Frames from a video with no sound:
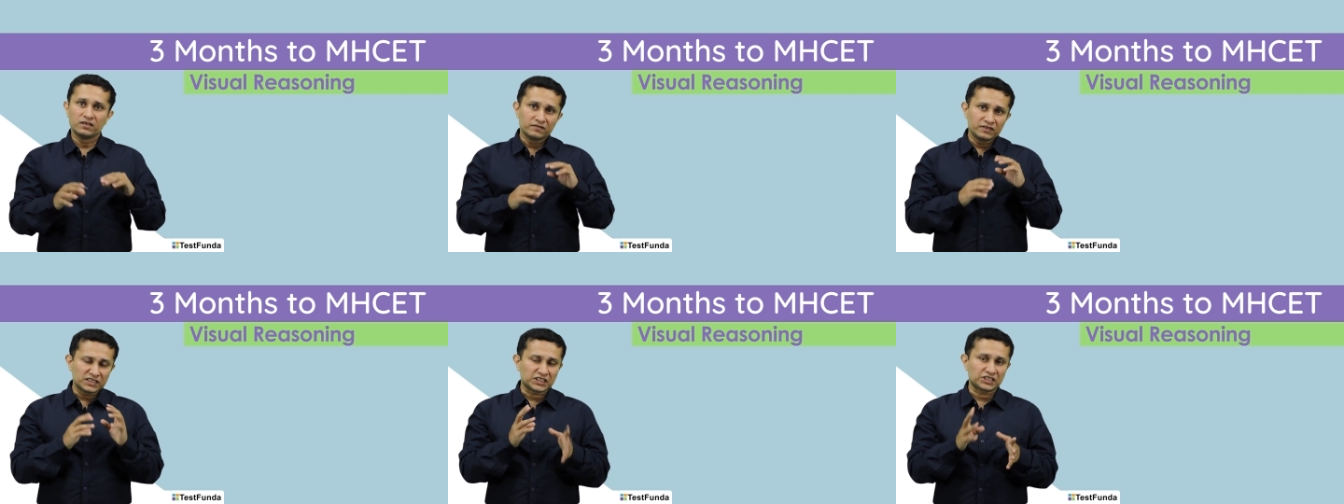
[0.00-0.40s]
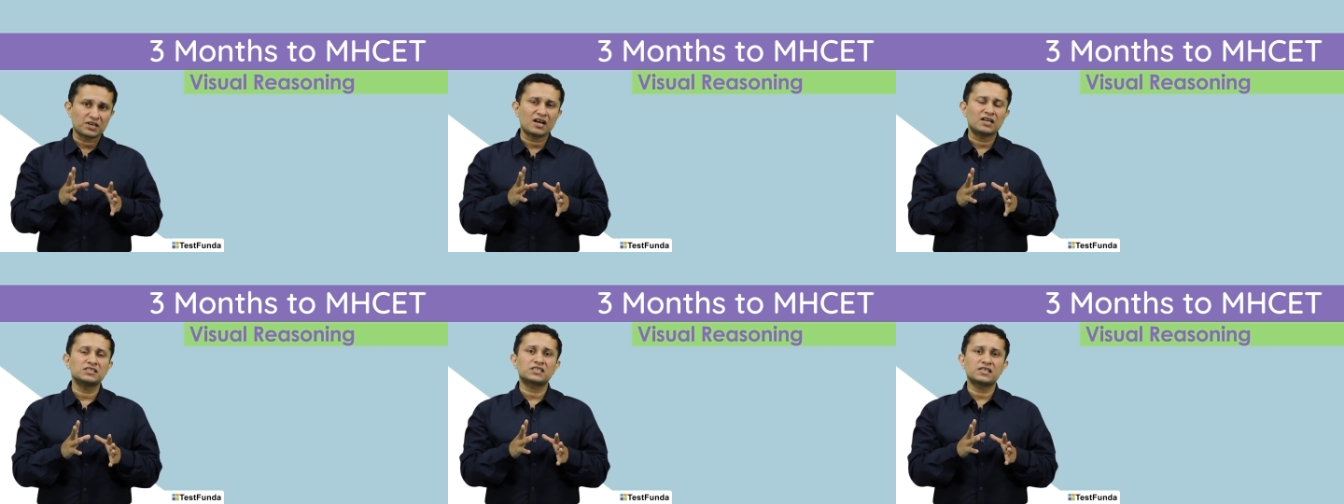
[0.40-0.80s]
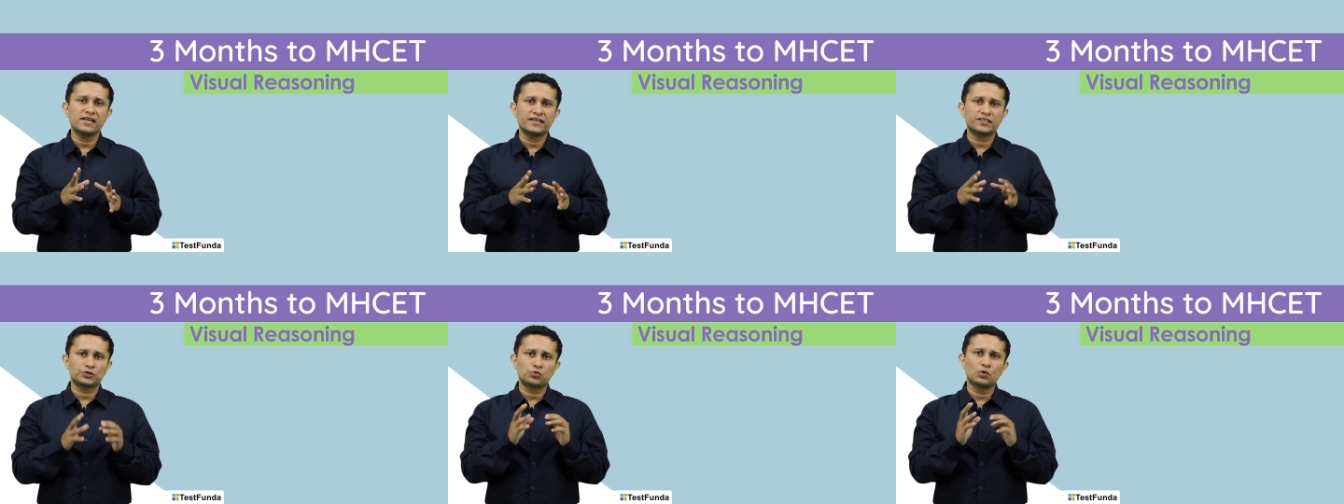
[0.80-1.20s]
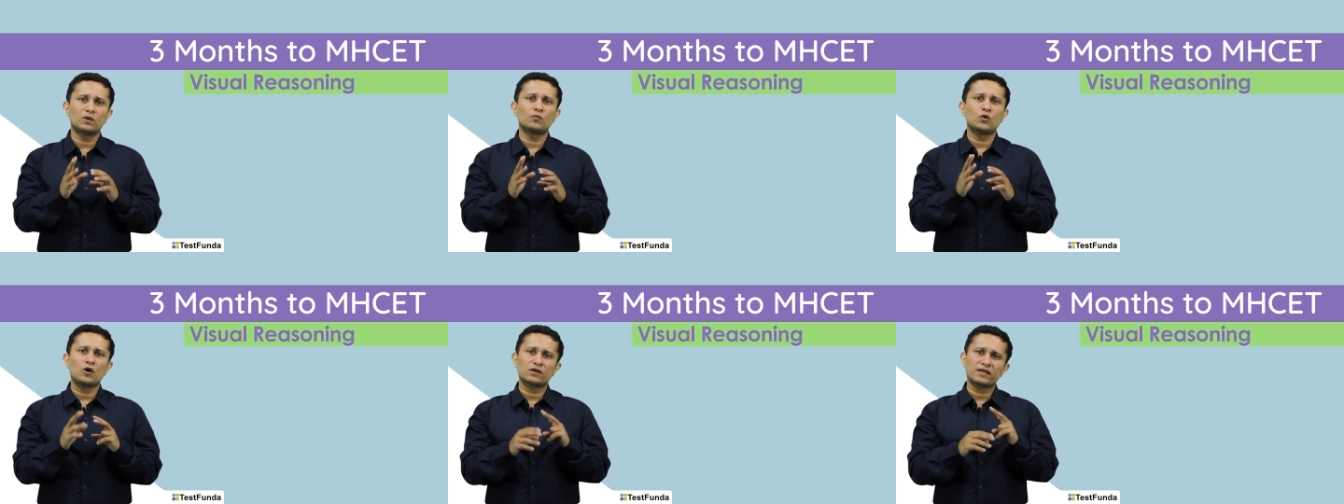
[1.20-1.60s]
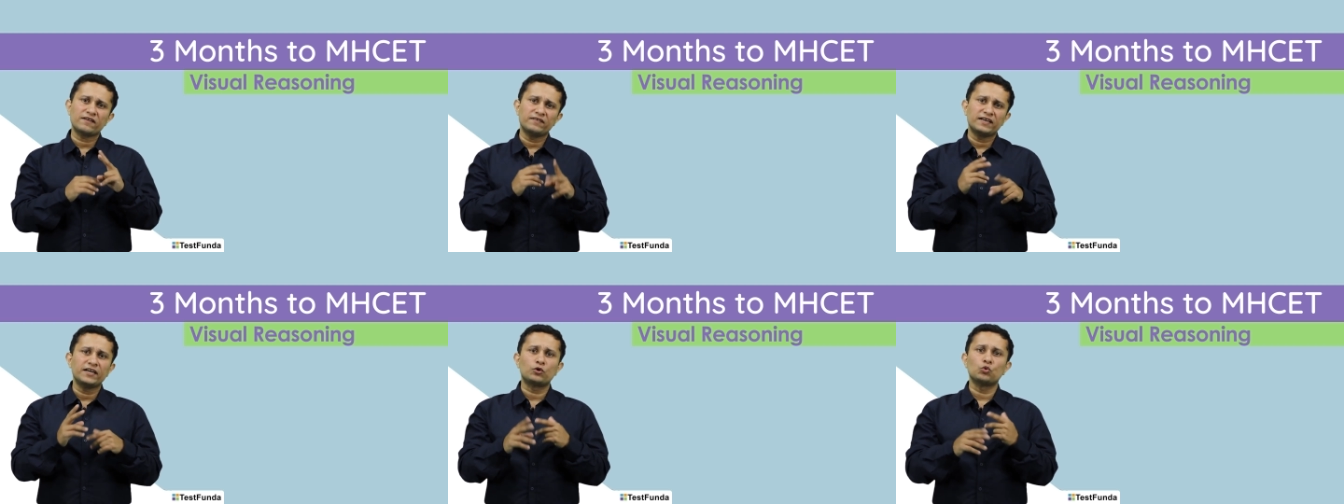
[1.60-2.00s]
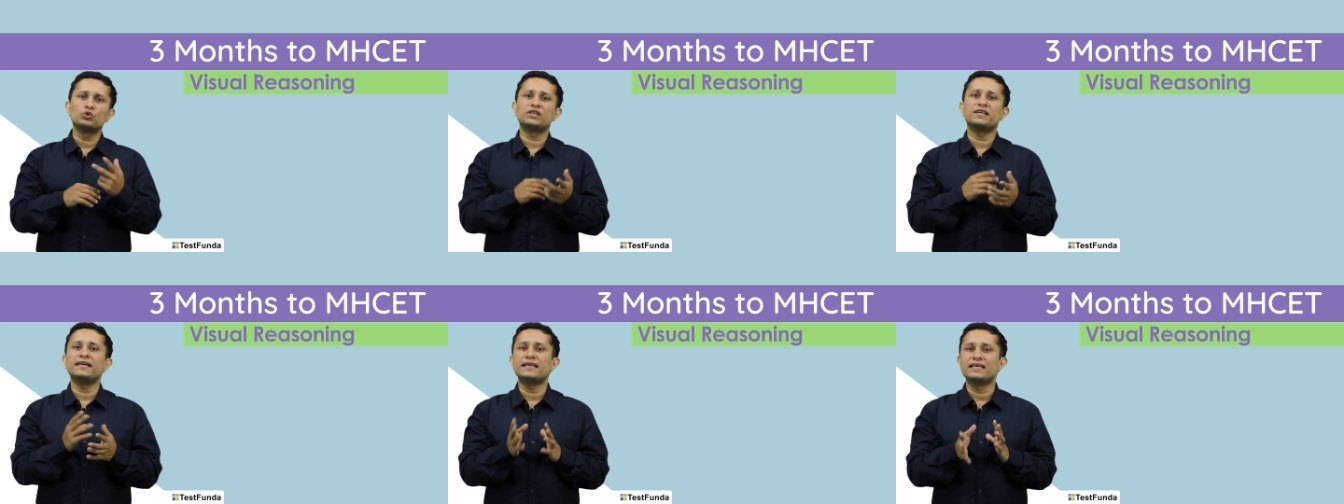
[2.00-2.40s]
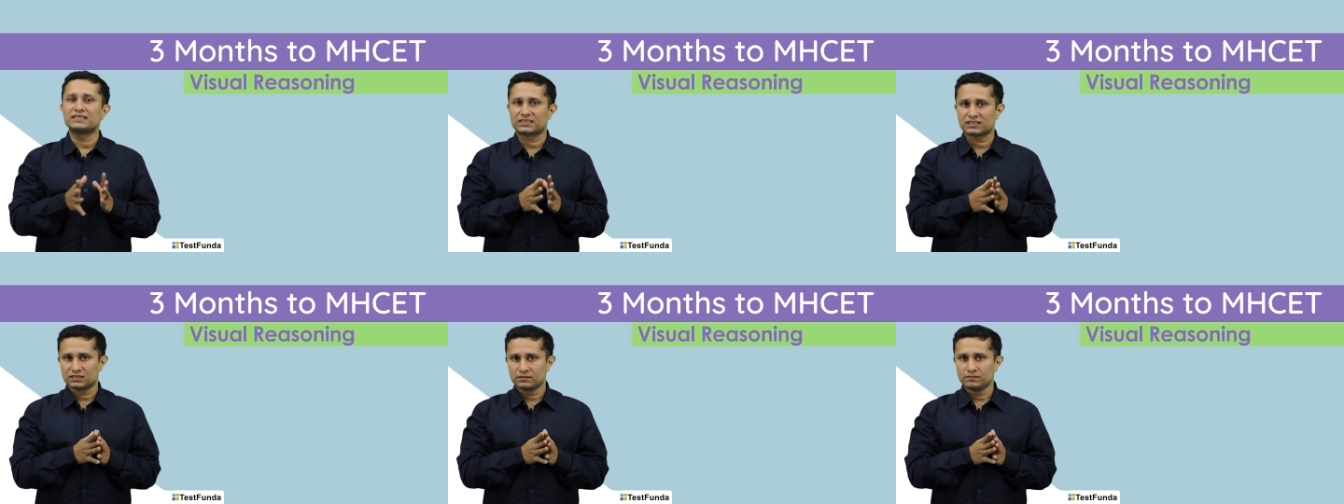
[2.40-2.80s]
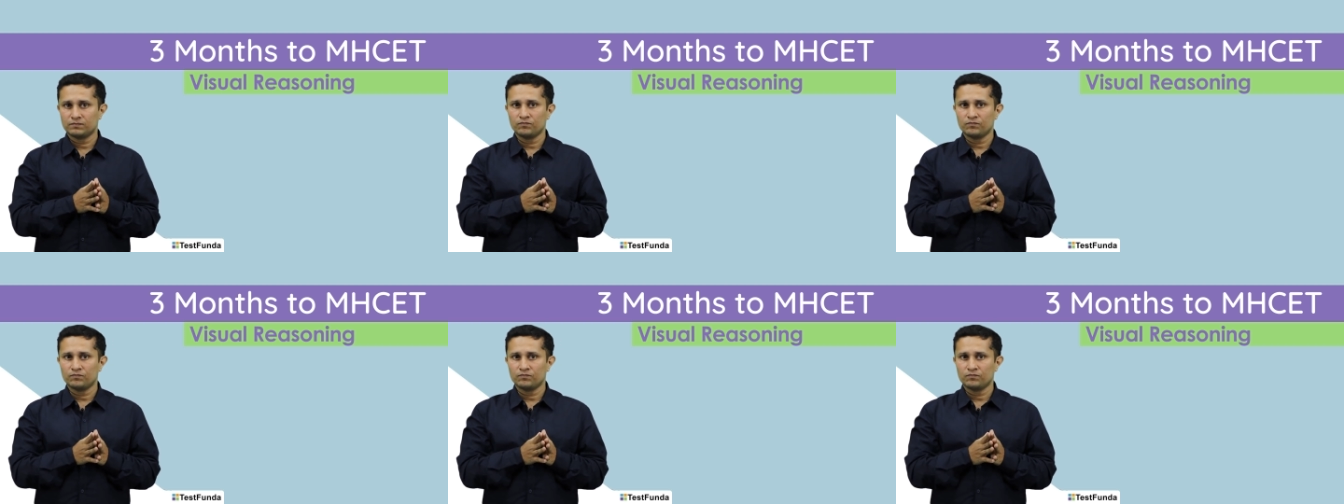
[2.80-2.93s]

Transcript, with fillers: which translates to a mock every 2-3 days.